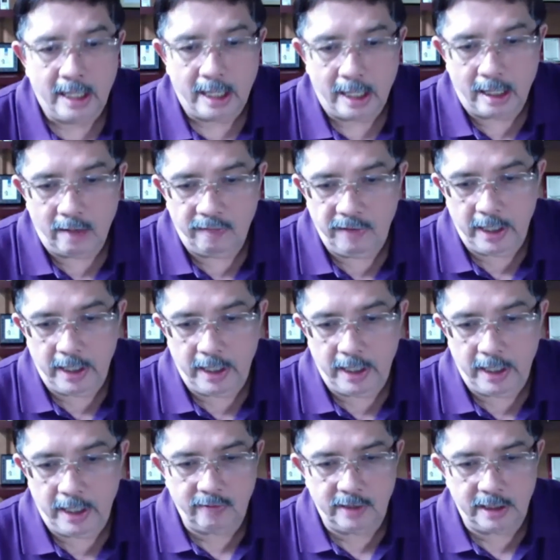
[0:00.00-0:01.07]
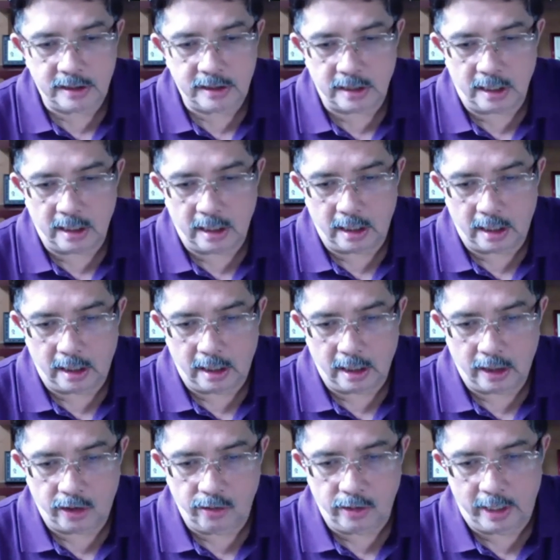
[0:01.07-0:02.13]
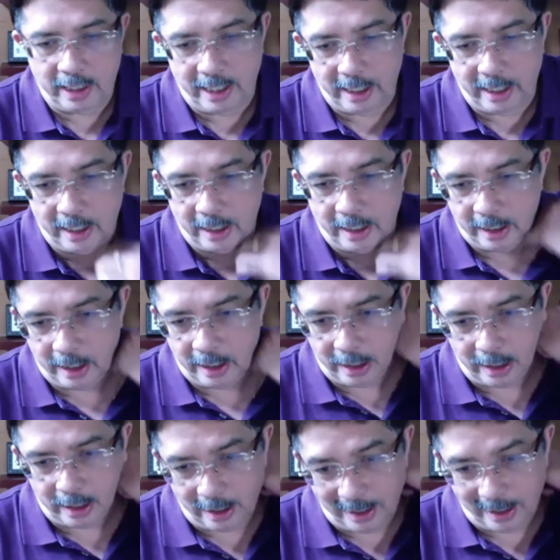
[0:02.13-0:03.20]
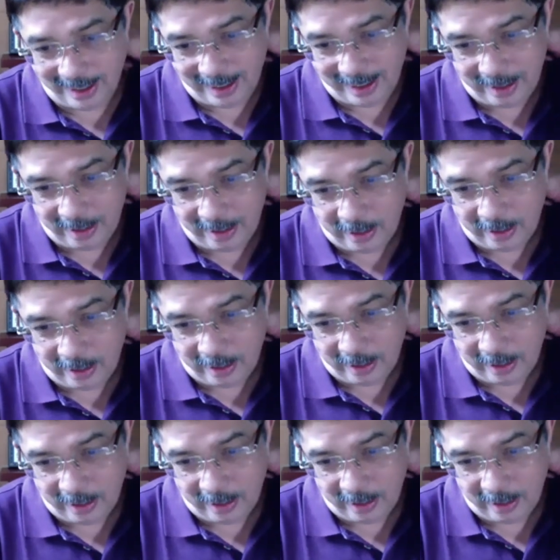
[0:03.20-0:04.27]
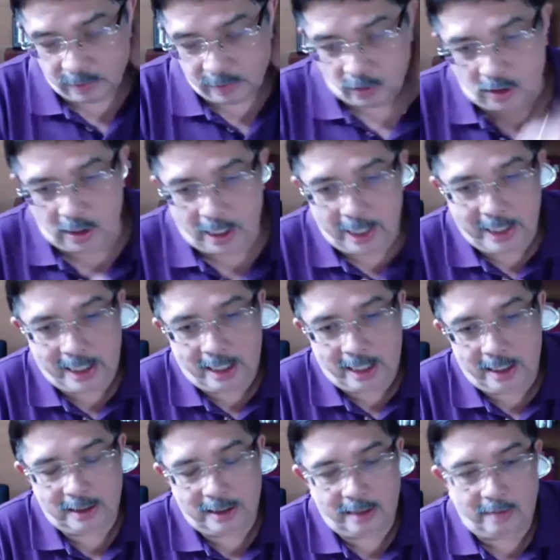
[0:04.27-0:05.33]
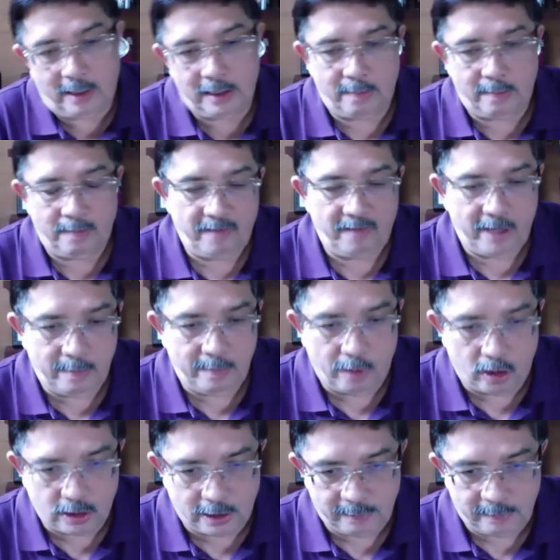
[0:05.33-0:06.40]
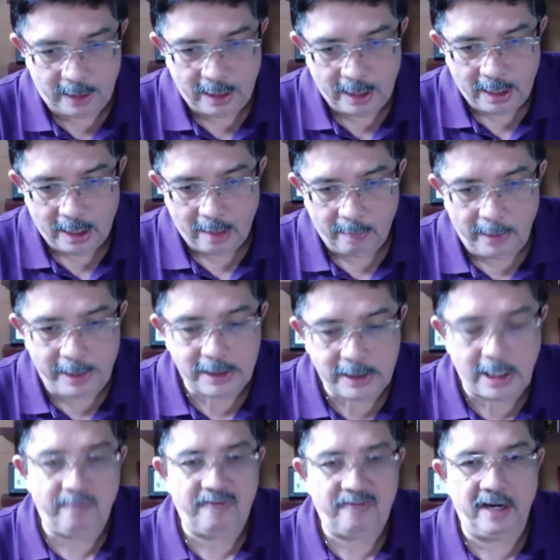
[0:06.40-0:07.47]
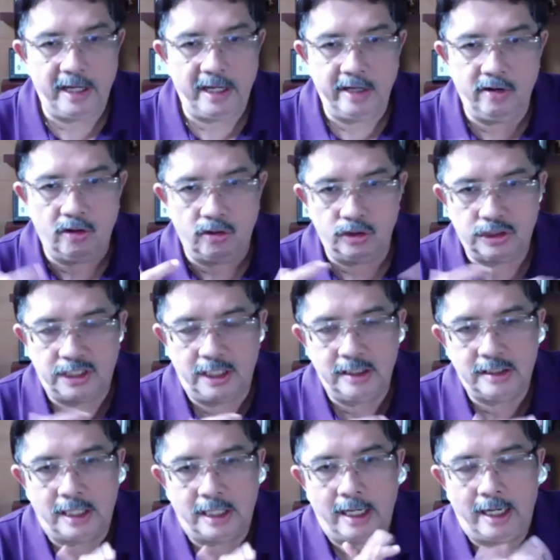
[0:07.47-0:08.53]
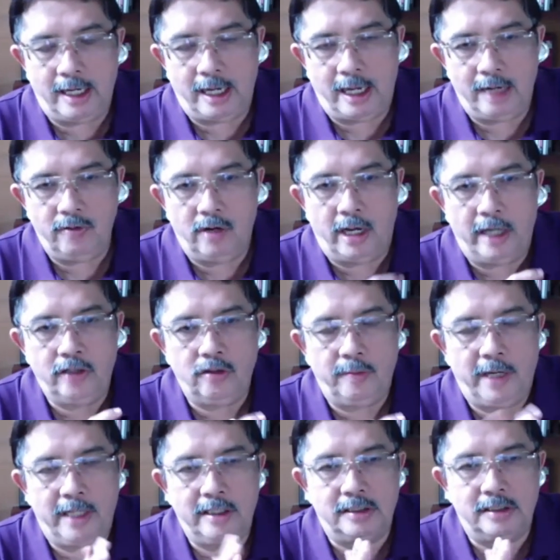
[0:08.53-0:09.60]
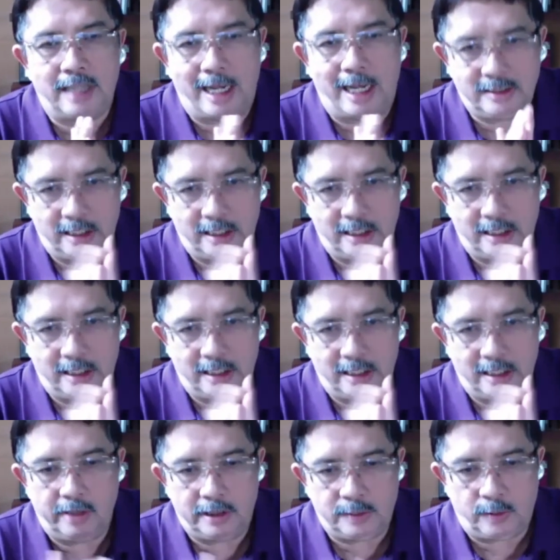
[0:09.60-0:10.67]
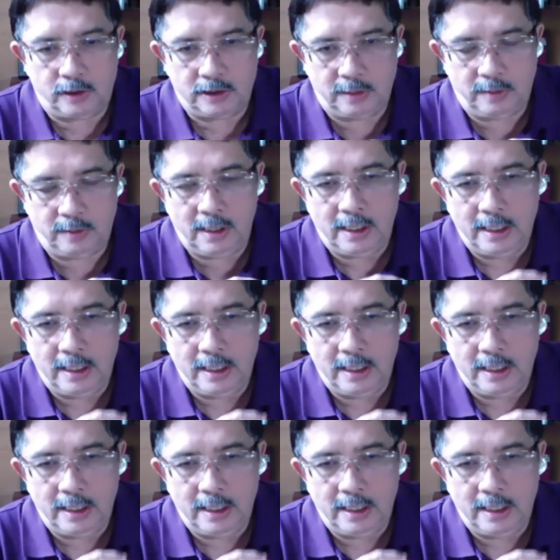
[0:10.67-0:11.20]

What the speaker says: we have this Q&A small icon at the very bottom. Please keep feeding your questions. I would like to make this as interactive as possible